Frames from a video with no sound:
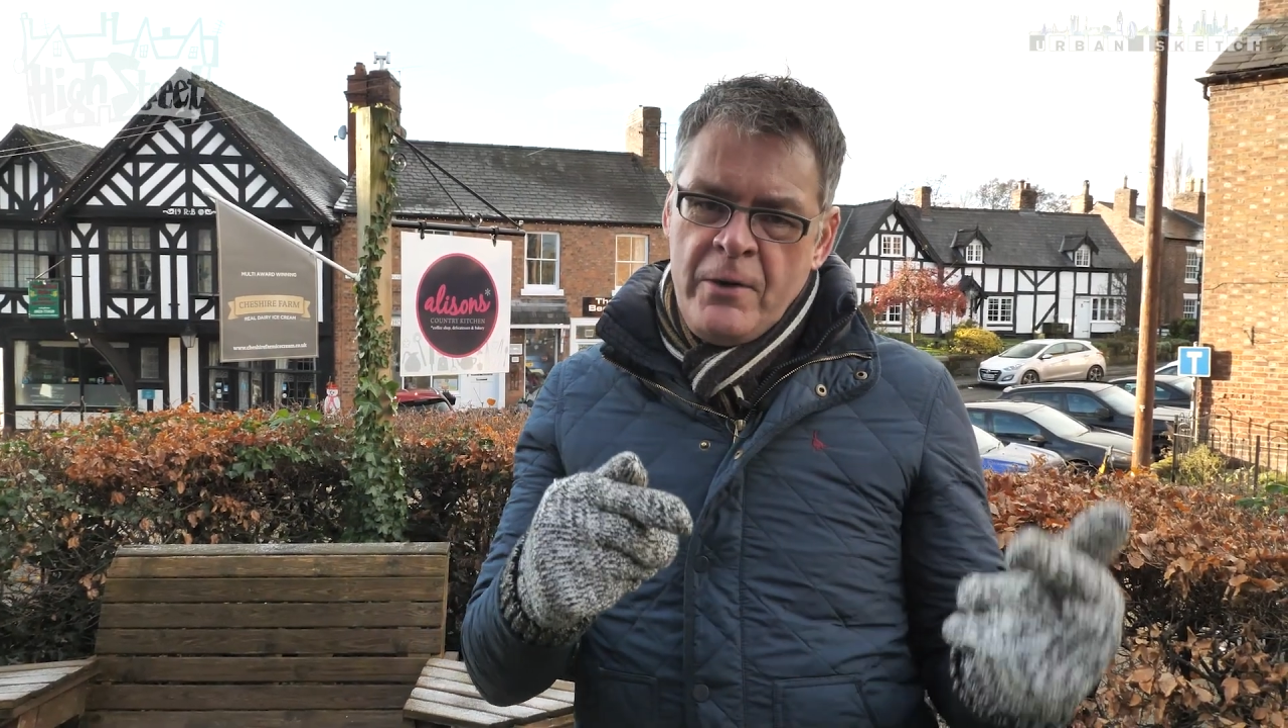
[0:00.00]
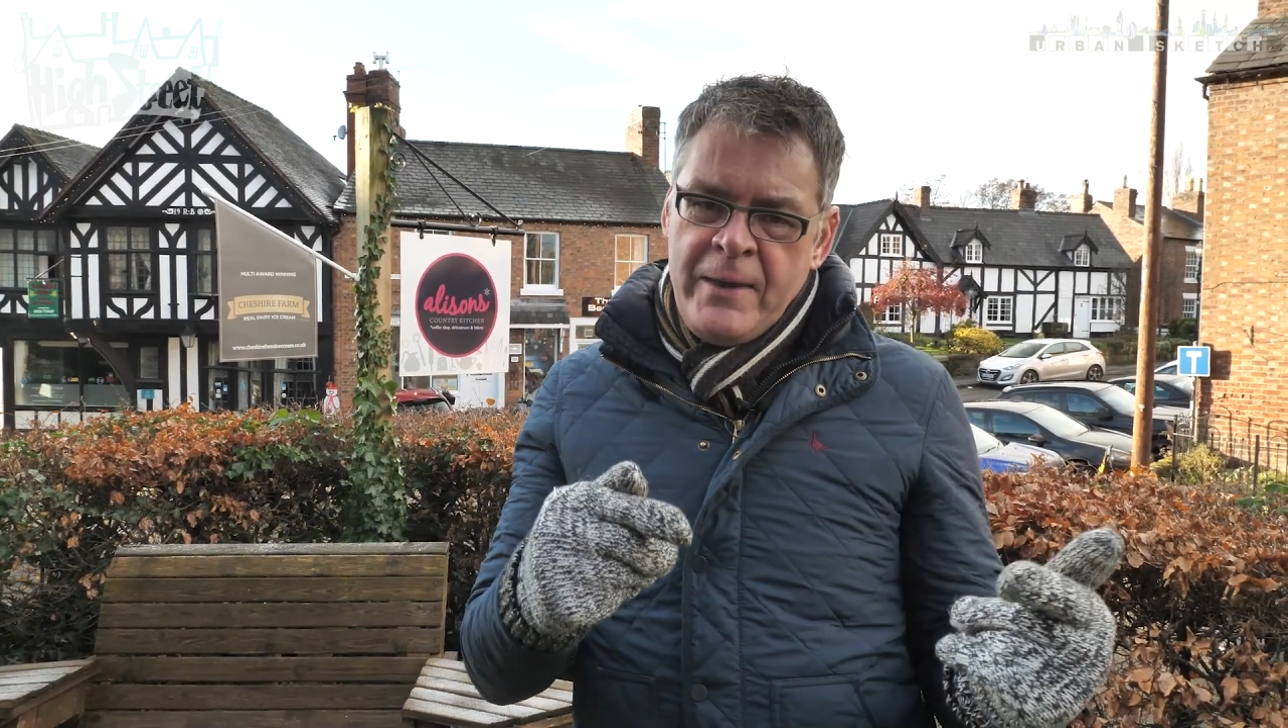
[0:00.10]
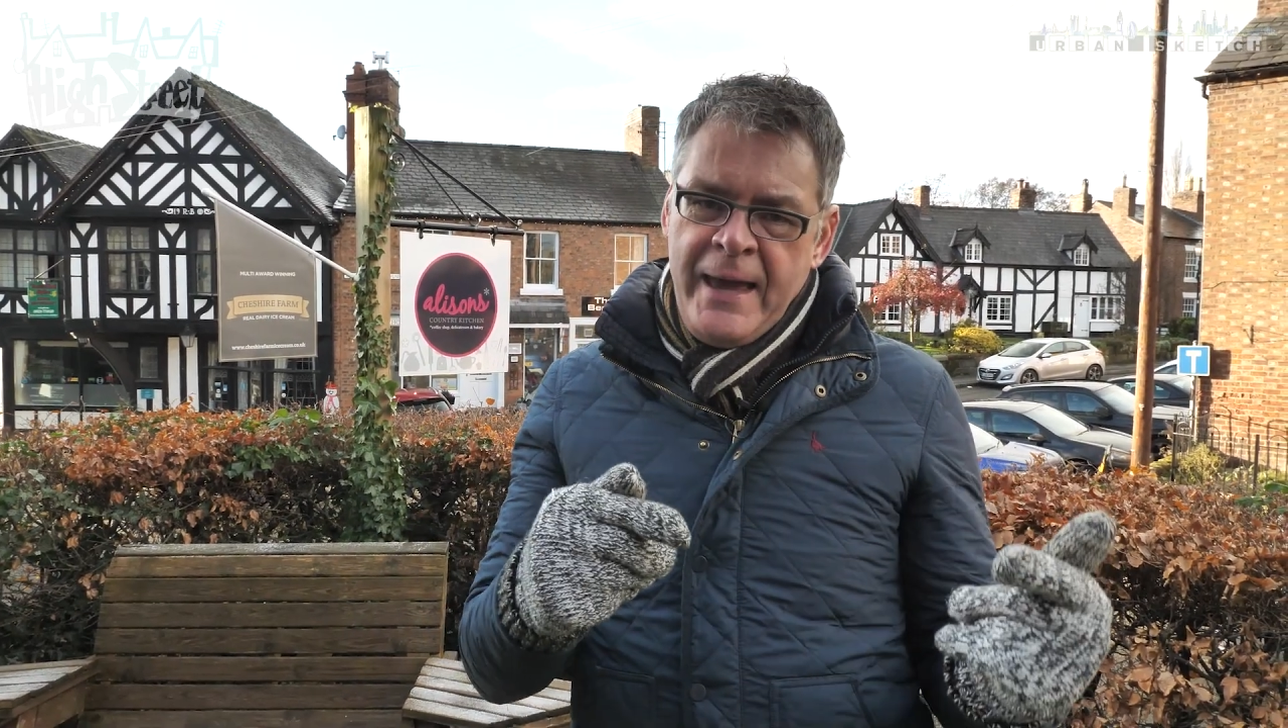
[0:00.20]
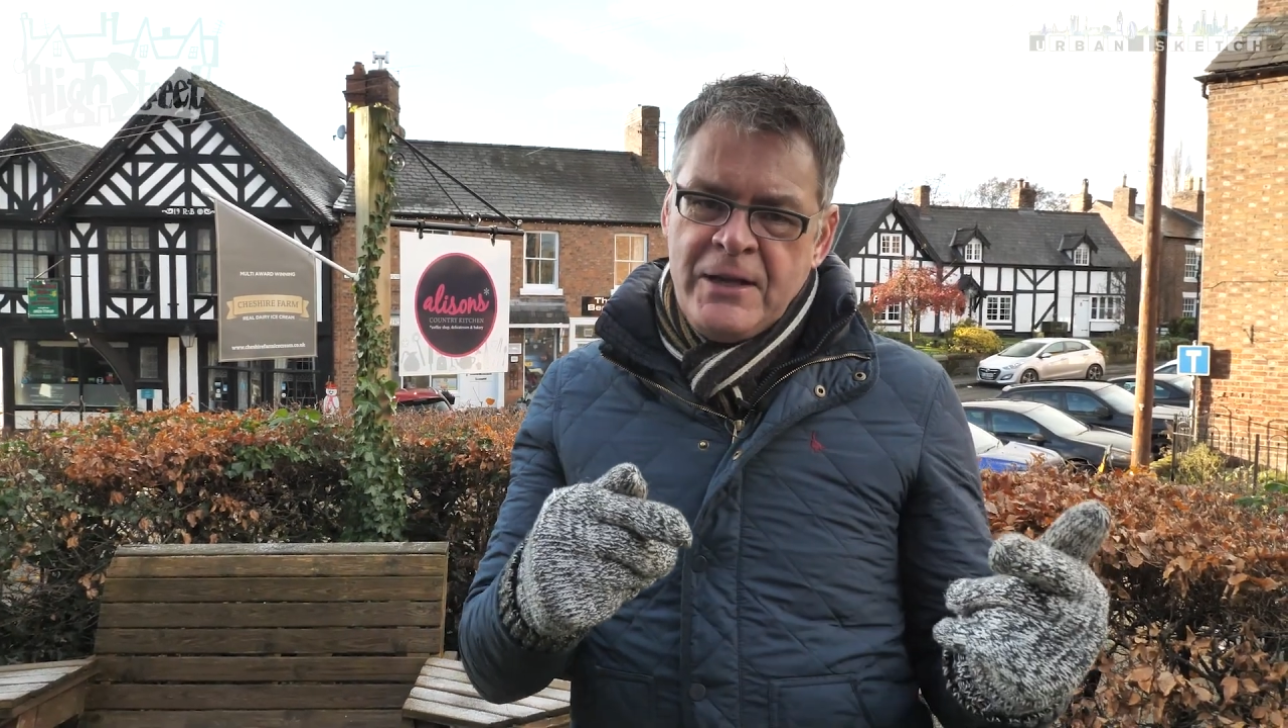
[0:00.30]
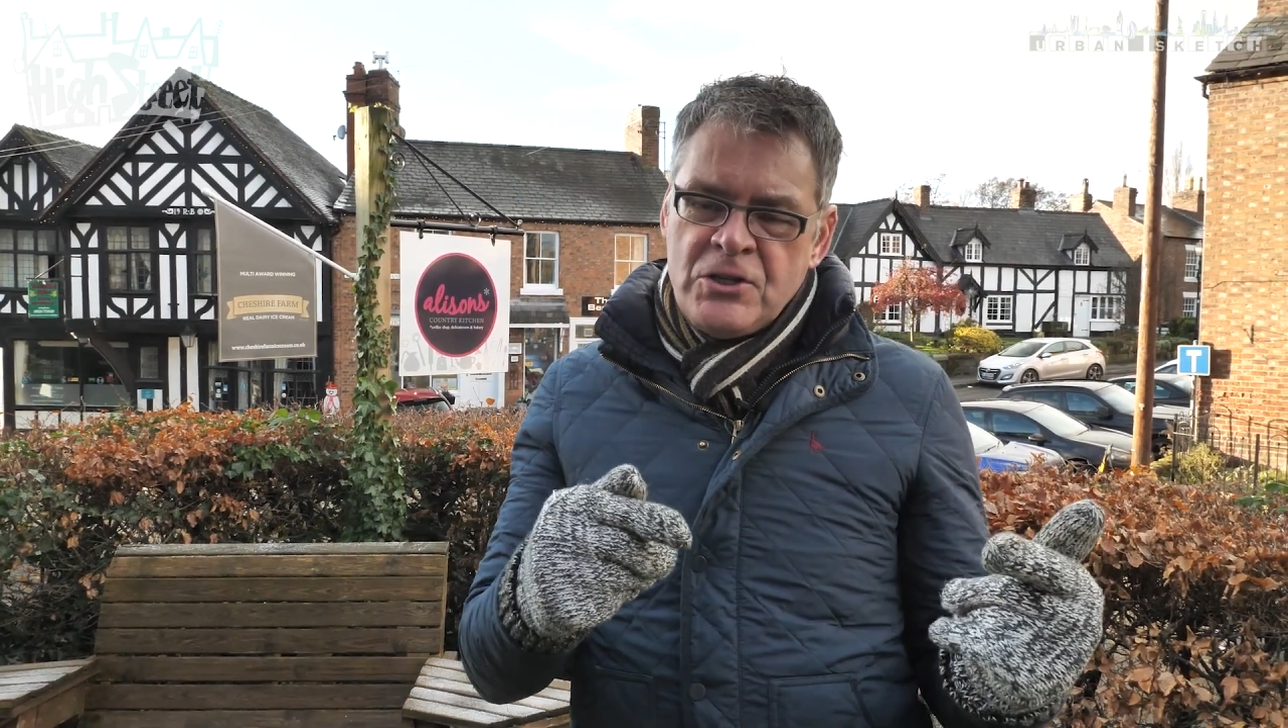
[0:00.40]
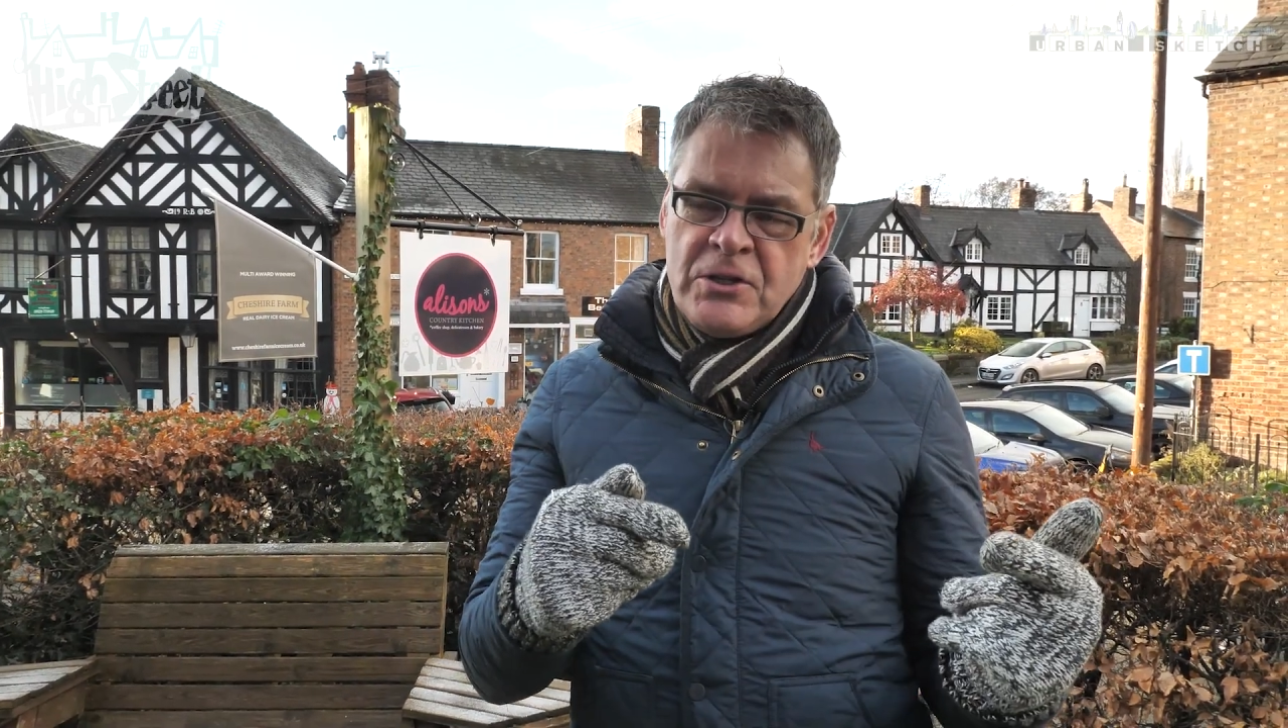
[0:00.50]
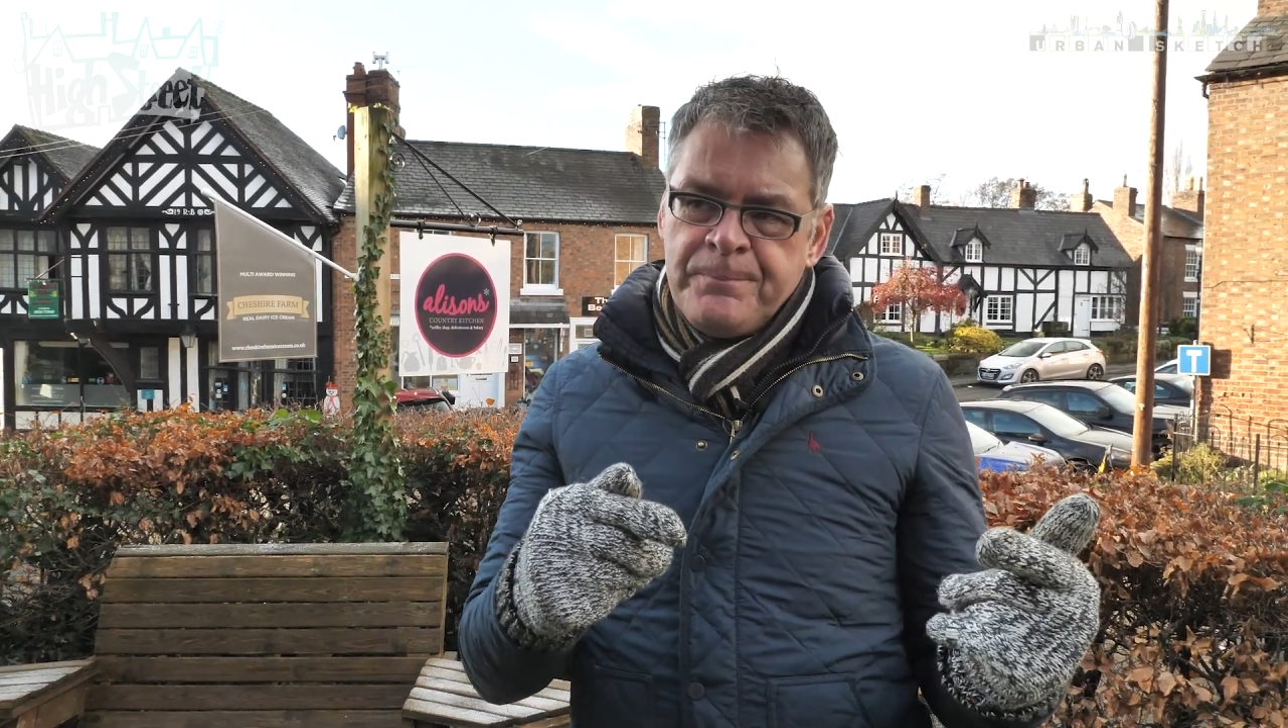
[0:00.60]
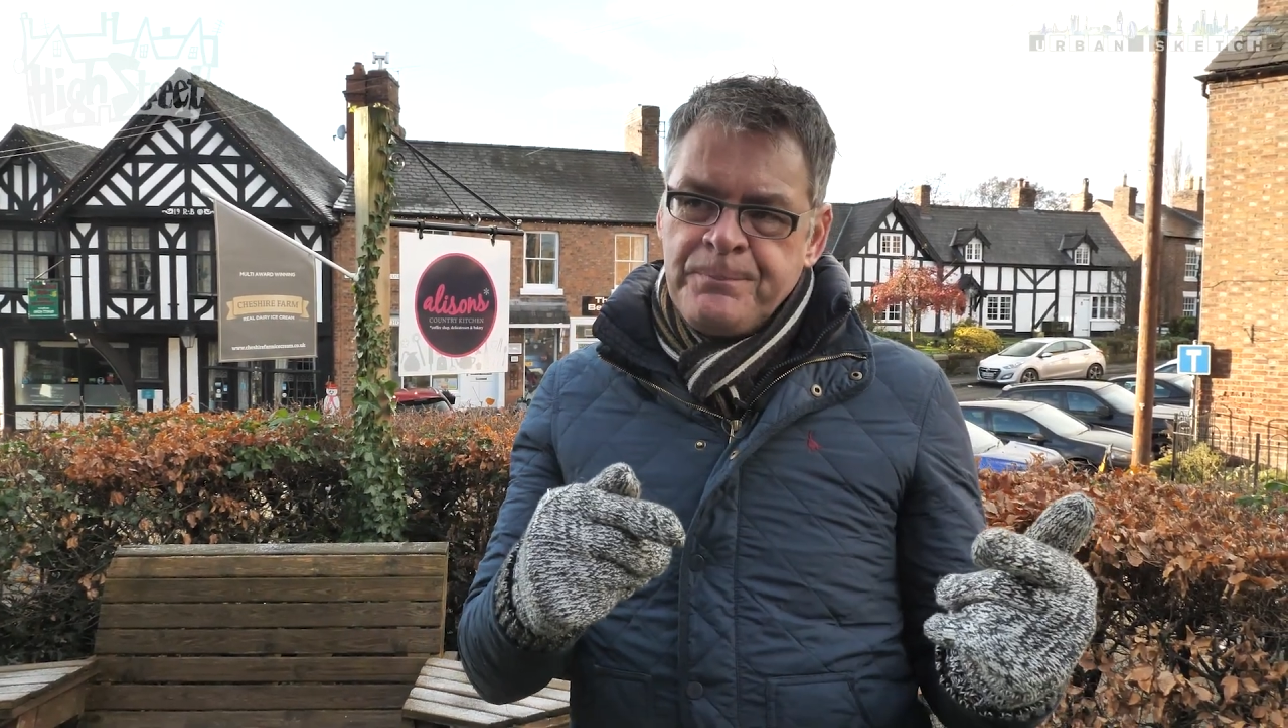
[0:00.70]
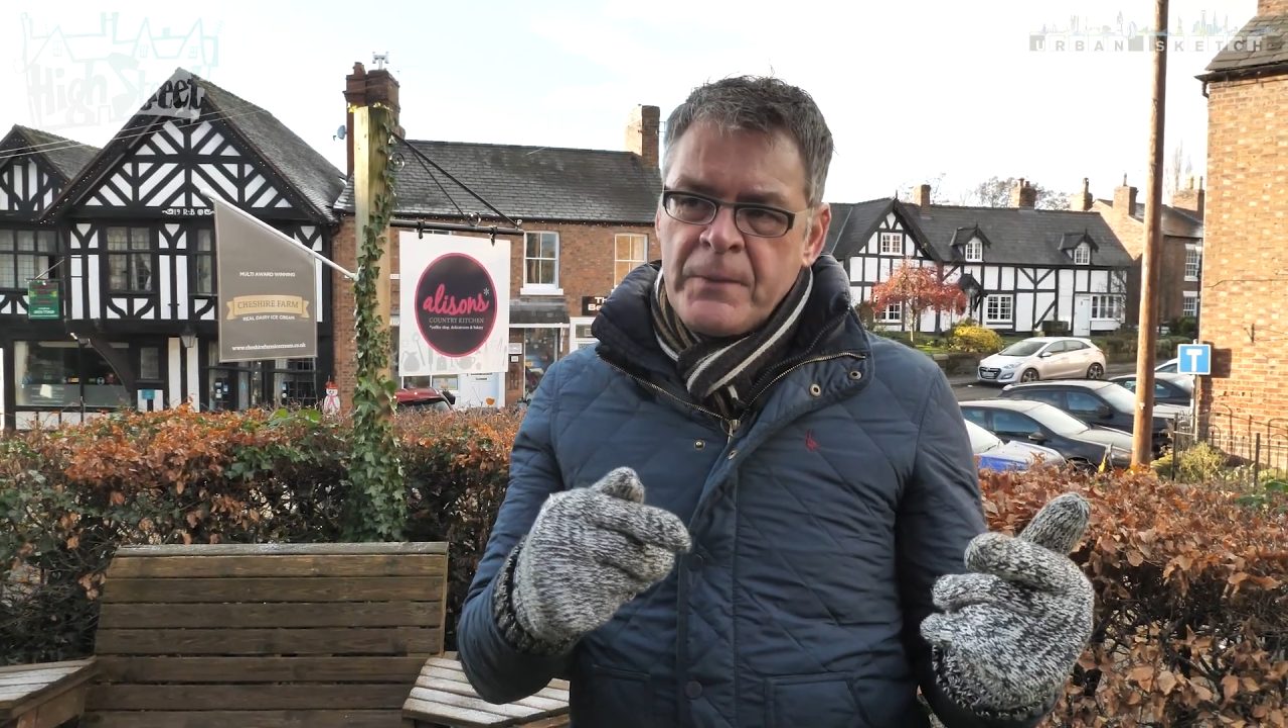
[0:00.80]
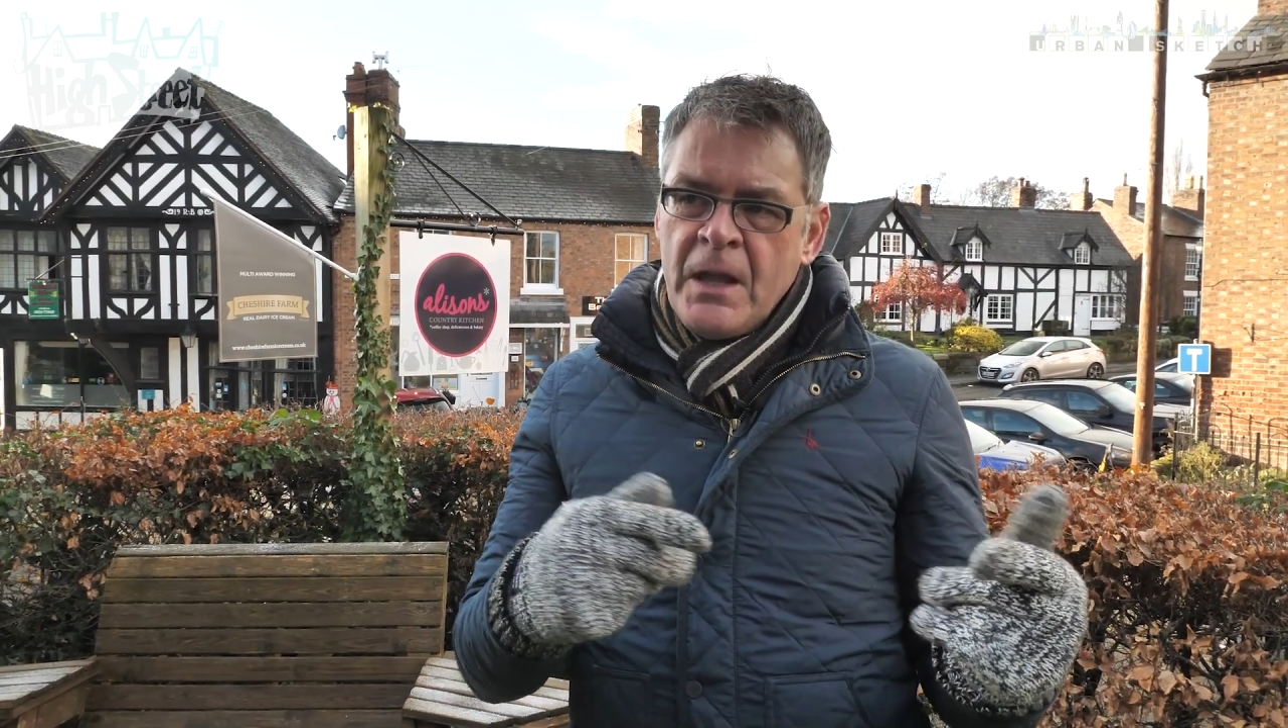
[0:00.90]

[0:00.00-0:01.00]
location.